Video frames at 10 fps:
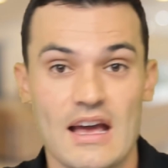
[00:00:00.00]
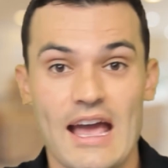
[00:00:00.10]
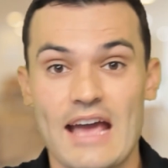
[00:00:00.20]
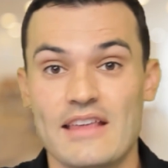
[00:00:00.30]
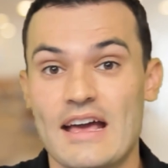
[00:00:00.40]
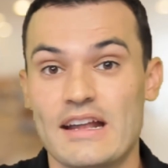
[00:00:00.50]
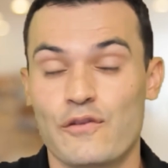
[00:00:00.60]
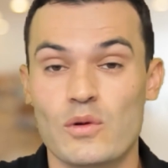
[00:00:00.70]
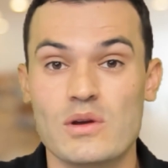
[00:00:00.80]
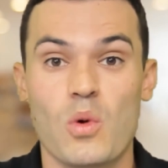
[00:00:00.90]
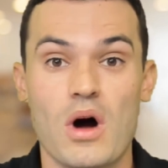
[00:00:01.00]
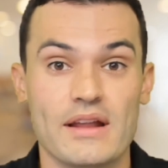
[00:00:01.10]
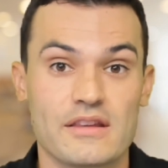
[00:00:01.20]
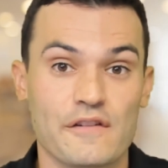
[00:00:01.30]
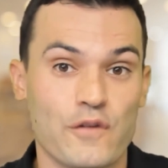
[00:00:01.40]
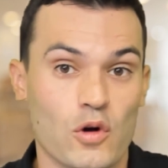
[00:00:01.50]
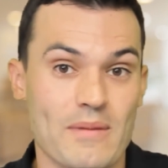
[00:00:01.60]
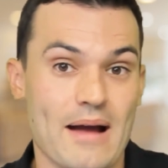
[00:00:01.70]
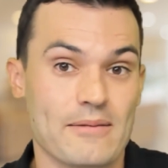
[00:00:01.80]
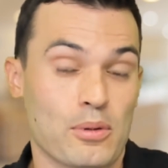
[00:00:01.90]
and that if we wanted to
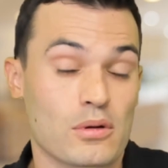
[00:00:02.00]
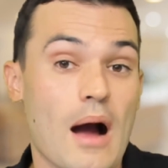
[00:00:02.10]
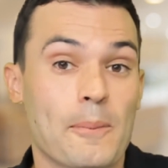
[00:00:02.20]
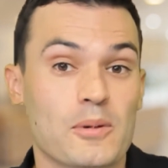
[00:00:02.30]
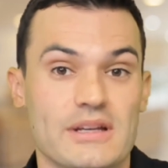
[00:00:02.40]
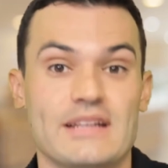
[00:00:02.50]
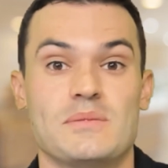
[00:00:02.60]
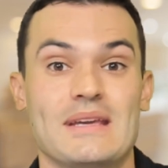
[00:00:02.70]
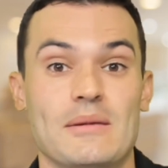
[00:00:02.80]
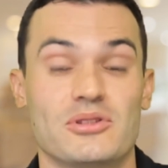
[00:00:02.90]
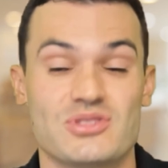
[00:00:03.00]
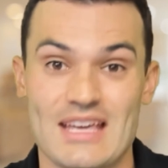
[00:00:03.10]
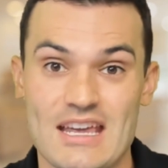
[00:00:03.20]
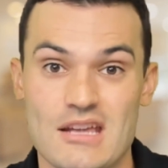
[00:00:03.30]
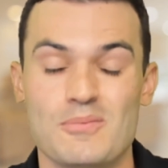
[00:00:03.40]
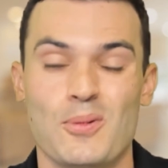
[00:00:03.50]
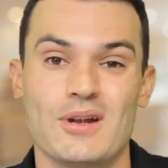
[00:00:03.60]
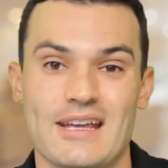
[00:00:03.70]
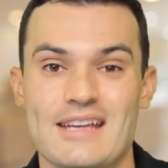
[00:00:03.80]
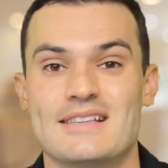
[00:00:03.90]
format properly to be able to
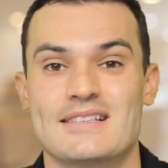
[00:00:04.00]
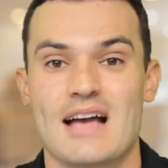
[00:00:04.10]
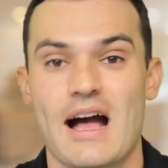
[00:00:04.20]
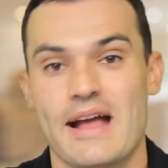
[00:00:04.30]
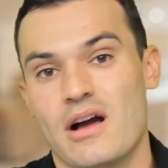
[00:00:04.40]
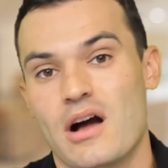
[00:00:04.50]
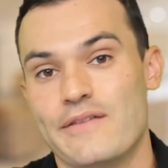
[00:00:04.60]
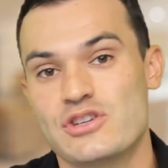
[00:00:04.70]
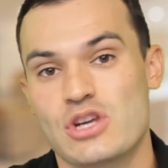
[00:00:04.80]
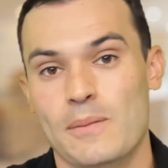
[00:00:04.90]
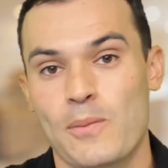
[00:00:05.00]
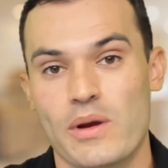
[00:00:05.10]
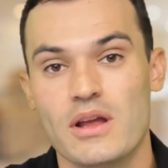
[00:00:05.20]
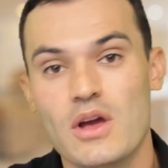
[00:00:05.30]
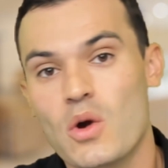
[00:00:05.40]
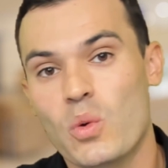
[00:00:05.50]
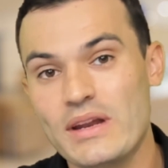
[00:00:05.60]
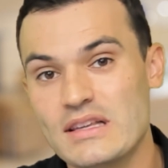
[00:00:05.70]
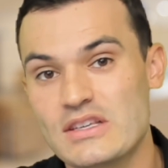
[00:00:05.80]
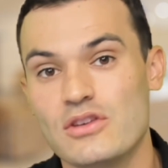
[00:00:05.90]
input inside of SharePoint,
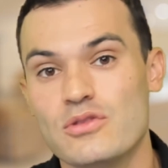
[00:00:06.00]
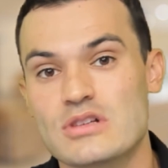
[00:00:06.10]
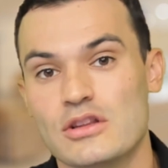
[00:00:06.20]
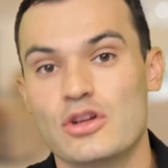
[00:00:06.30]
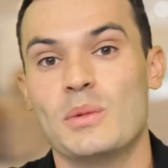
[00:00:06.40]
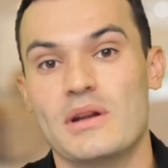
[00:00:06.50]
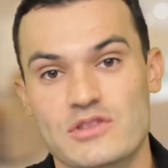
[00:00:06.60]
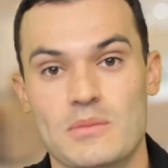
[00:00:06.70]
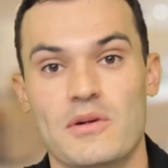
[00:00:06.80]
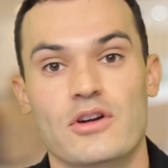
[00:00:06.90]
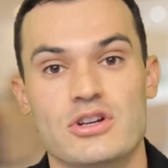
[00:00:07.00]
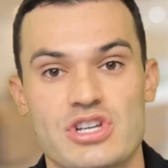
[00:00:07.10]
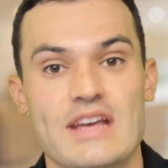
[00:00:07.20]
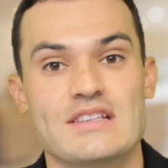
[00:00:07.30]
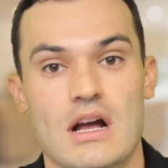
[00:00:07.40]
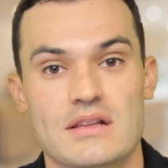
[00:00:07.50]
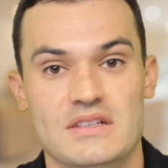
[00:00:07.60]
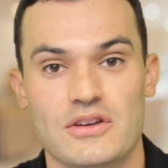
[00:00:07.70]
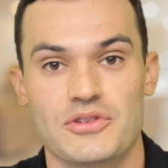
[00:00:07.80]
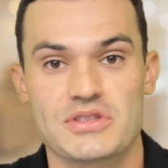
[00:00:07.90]
we need to use a little bit of some of our JSON
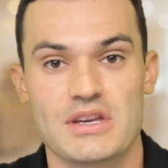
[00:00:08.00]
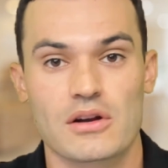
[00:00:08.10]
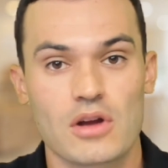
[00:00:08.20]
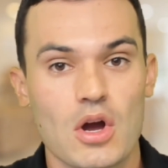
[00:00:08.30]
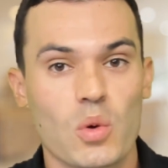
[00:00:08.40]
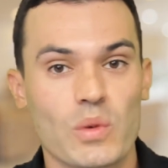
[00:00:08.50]
skills here.